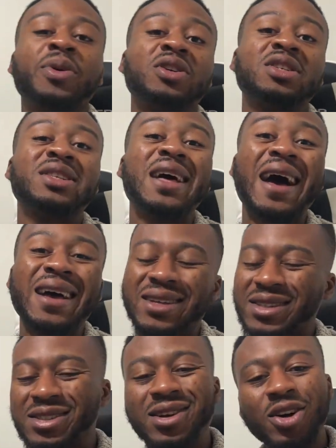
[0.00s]
because that
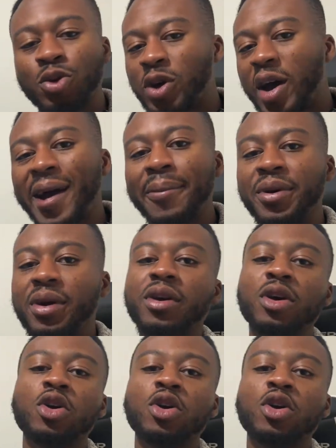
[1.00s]
is not going to happen.